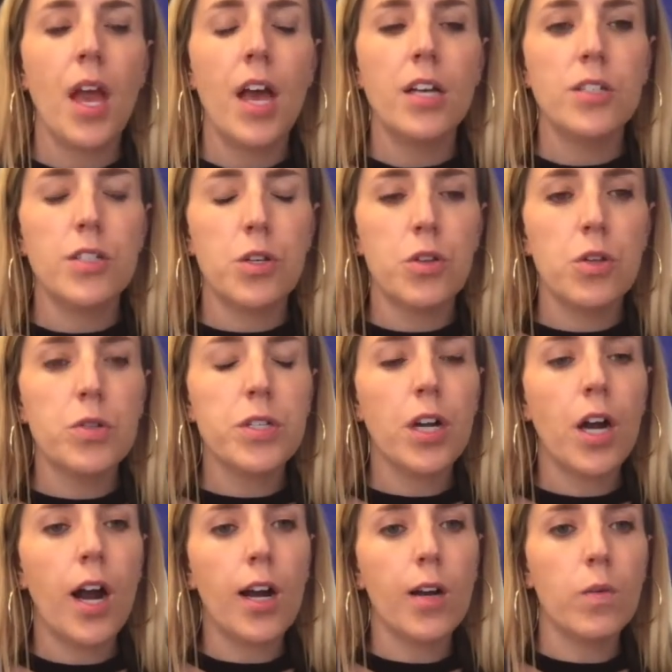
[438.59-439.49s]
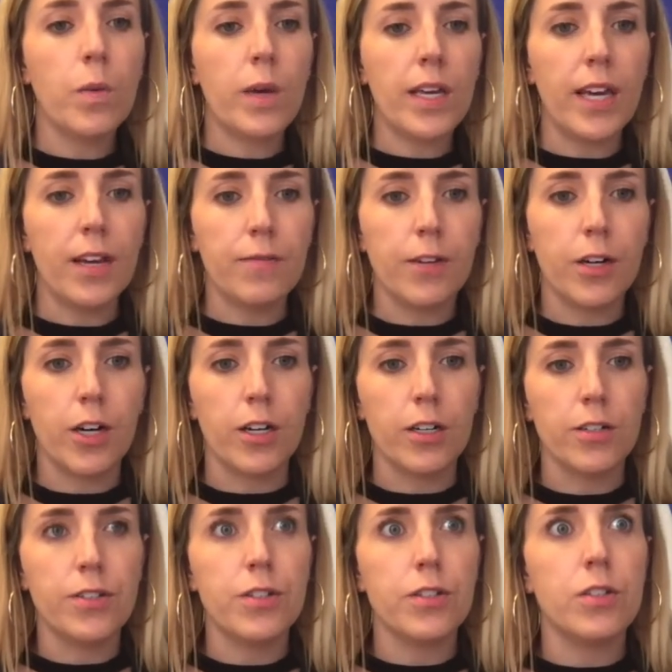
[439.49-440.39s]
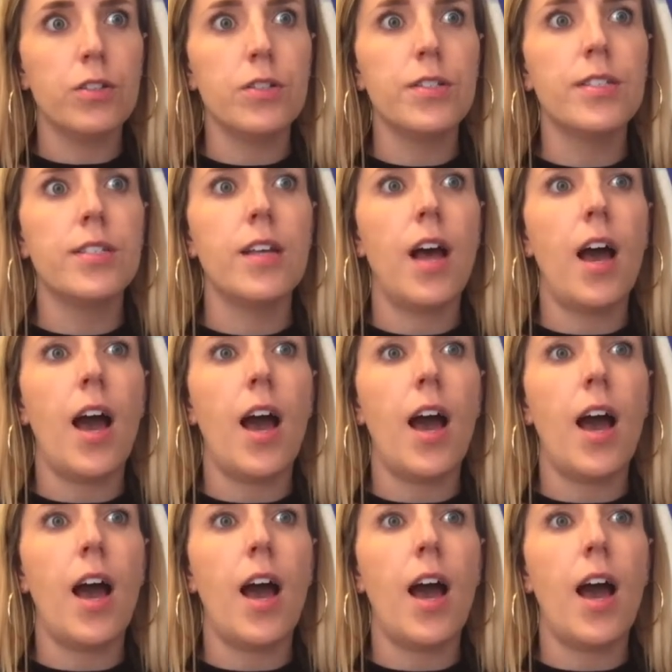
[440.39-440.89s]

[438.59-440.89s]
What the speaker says: So those are our weekend rehearsals.